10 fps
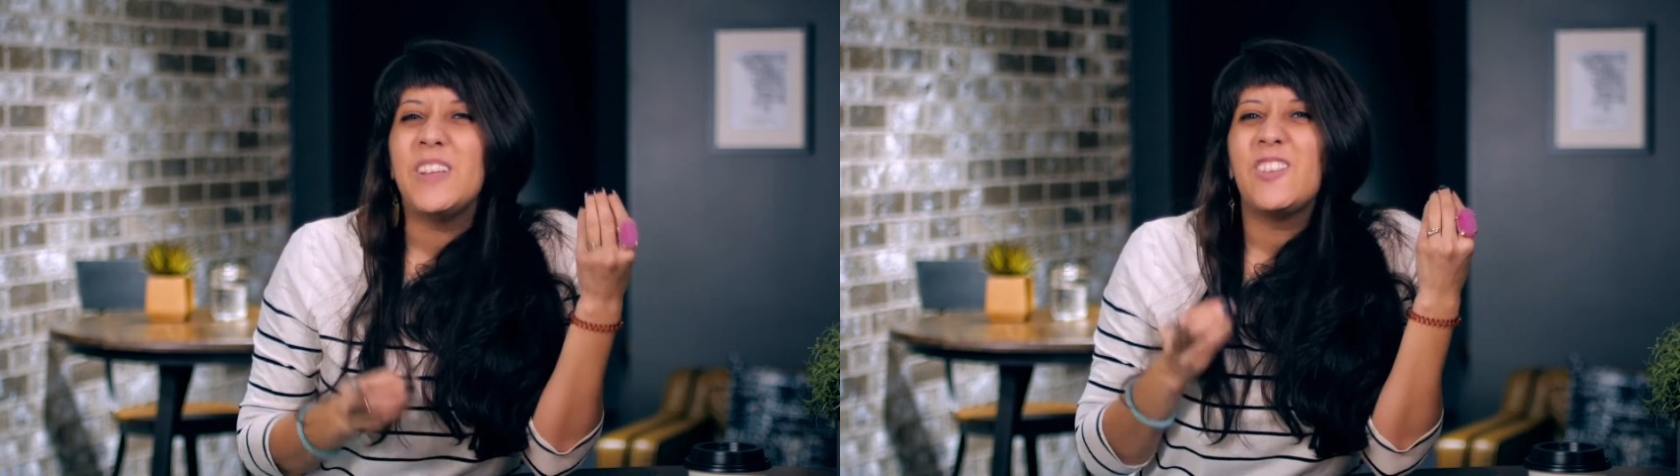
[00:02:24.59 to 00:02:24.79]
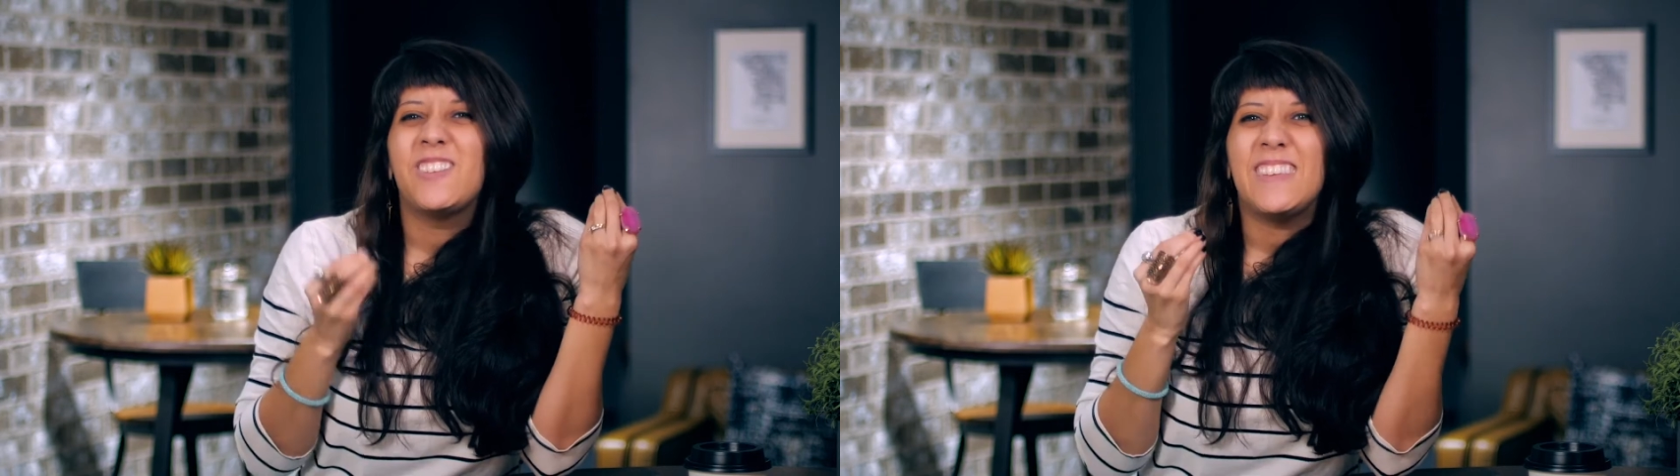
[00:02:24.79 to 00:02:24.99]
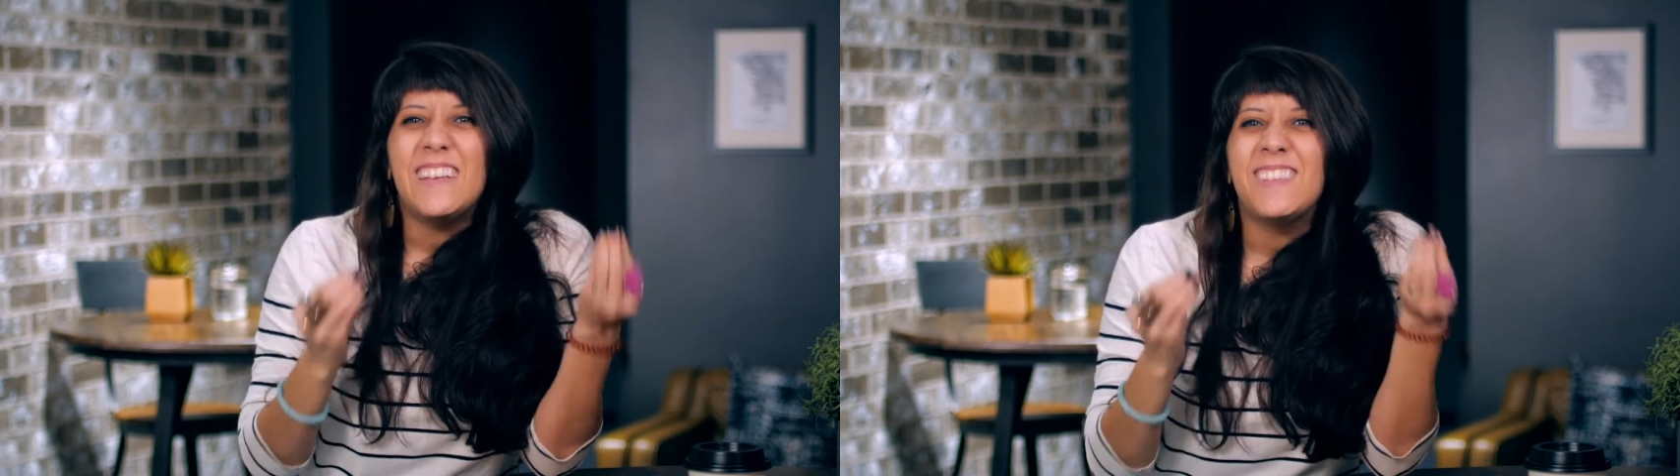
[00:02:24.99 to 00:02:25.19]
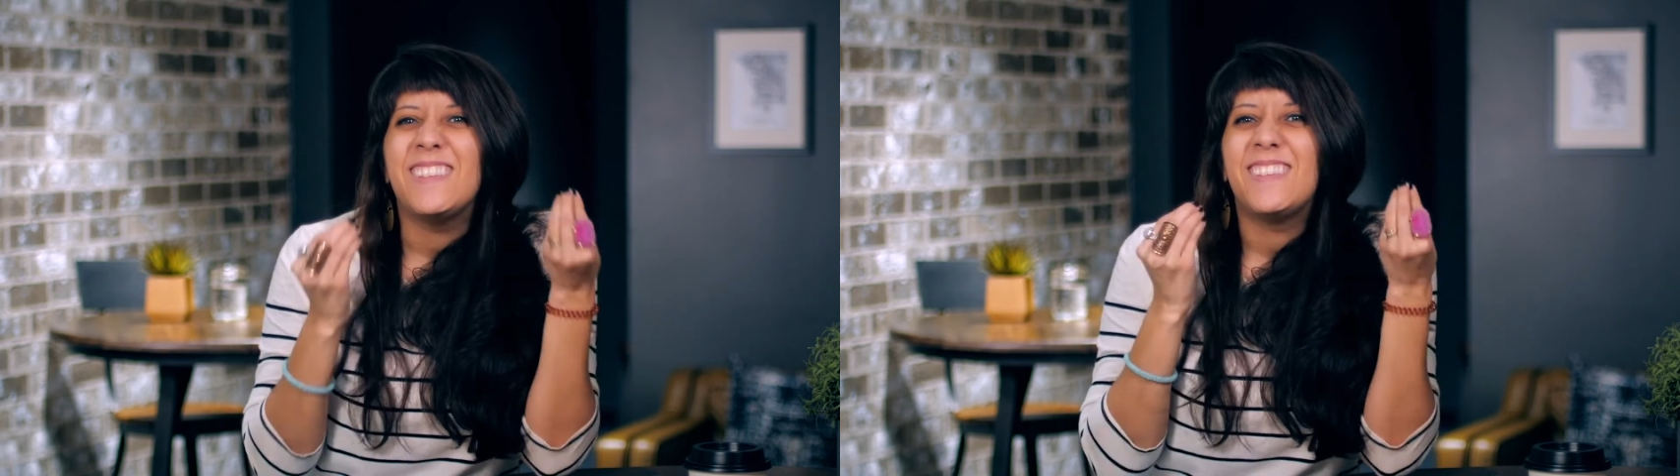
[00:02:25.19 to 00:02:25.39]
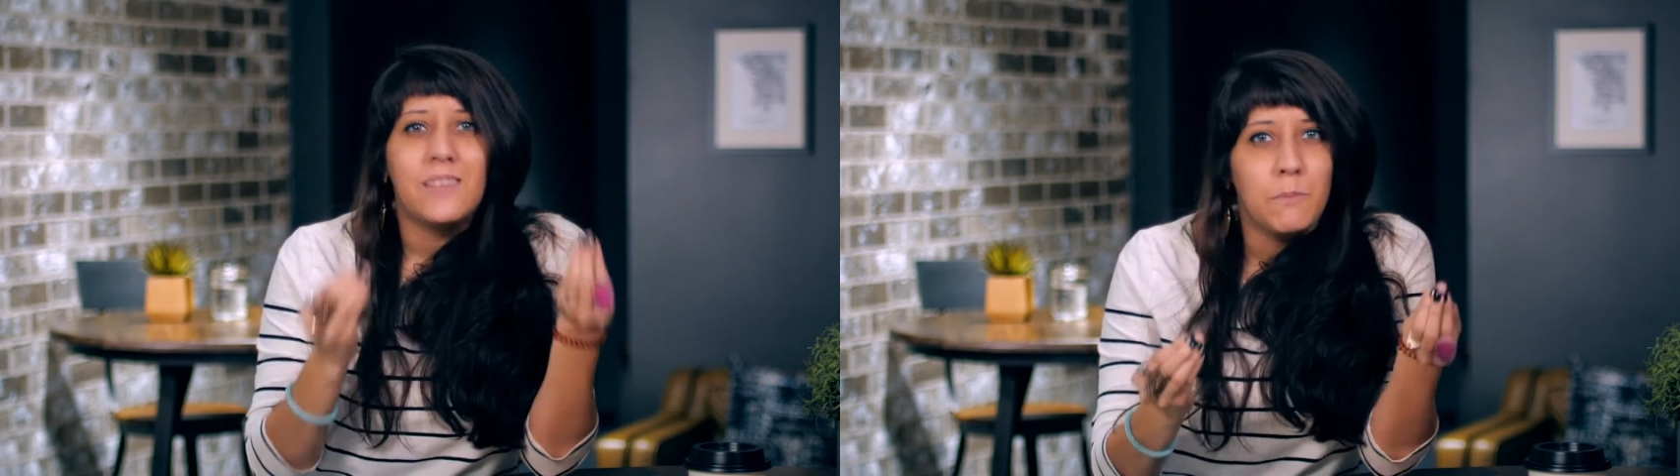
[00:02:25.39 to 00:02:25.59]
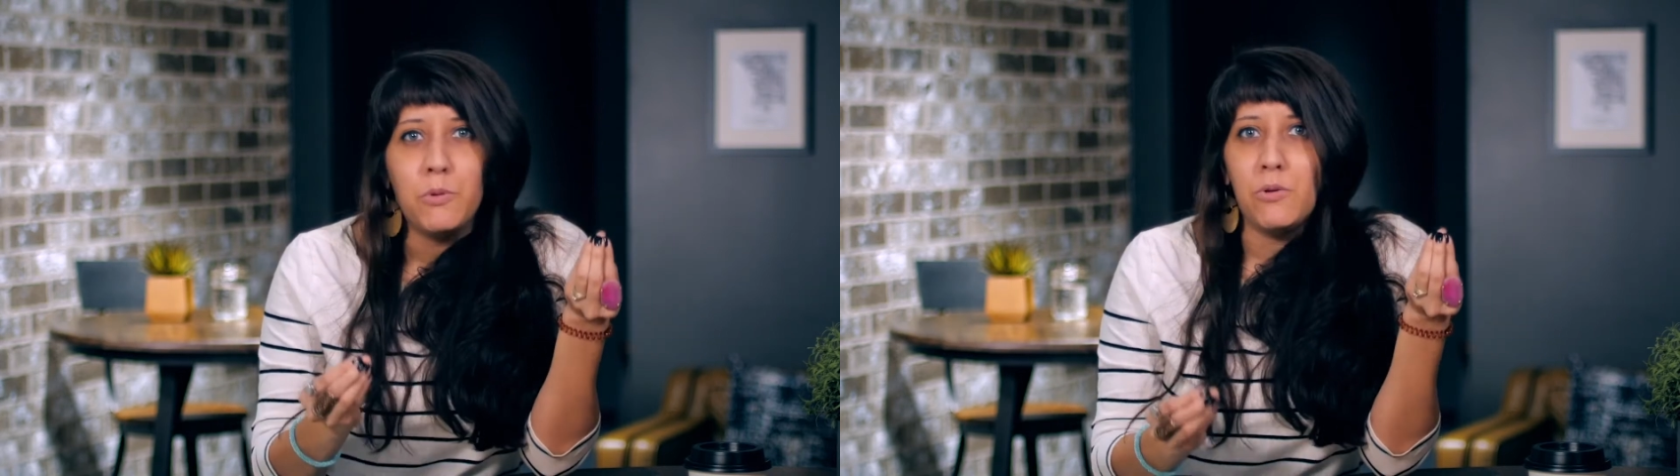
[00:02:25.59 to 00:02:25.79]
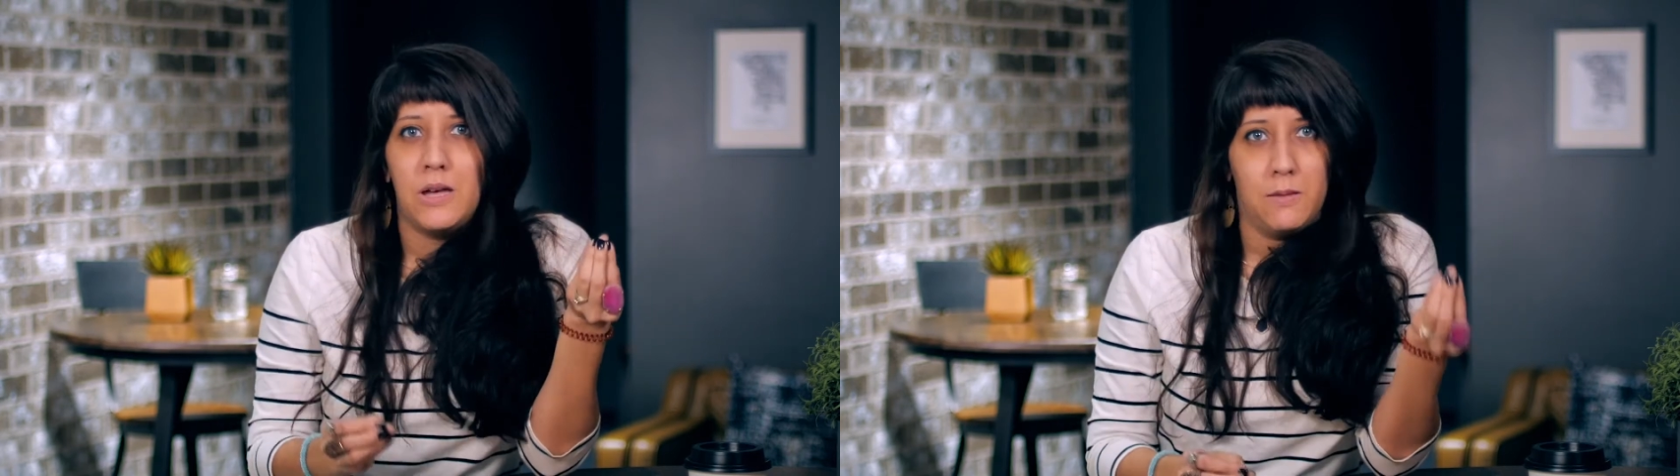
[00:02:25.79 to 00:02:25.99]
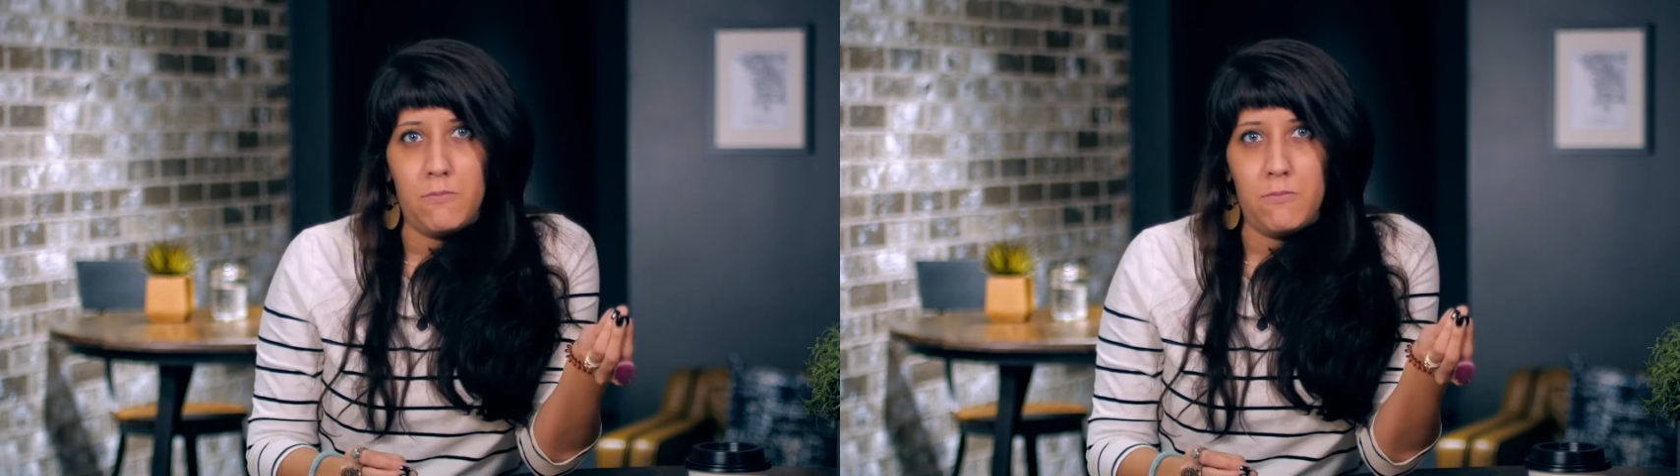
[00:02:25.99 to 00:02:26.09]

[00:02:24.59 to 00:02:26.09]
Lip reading: it just isn't simple in the